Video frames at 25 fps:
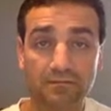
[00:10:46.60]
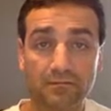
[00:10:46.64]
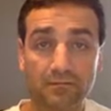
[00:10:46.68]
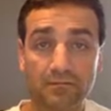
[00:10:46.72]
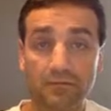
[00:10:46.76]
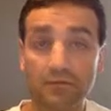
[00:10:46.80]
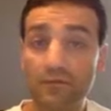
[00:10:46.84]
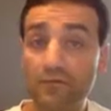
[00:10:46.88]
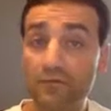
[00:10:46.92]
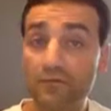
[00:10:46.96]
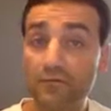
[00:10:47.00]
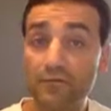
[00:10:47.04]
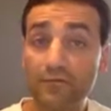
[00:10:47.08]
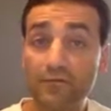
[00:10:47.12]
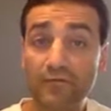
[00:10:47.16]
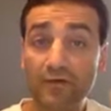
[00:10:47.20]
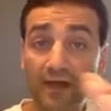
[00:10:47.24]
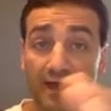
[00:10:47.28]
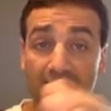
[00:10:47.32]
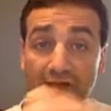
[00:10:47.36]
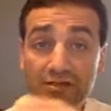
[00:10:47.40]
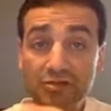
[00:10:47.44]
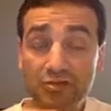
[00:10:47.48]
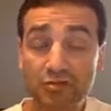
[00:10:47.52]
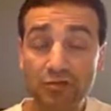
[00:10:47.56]
The
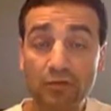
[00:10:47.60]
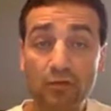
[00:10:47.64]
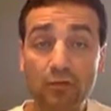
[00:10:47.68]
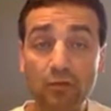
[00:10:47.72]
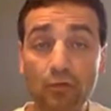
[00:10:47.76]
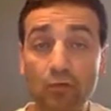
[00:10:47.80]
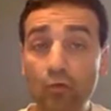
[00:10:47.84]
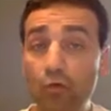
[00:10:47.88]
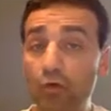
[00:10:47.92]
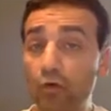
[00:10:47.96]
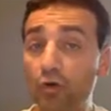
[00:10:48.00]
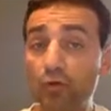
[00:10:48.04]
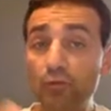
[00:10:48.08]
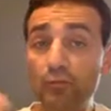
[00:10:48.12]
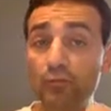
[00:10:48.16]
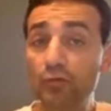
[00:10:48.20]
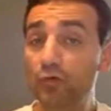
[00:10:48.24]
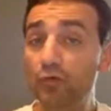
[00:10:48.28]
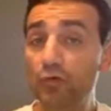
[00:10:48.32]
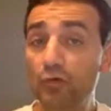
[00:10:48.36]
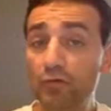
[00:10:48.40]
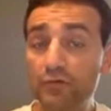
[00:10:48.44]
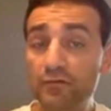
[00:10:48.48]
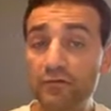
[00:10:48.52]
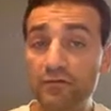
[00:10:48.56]
faster water
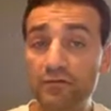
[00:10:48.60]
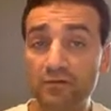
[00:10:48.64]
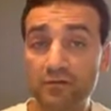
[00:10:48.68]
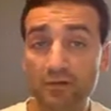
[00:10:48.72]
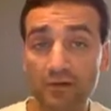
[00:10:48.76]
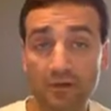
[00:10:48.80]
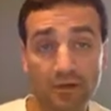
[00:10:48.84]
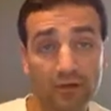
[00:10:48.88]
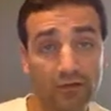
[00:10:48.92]
moves,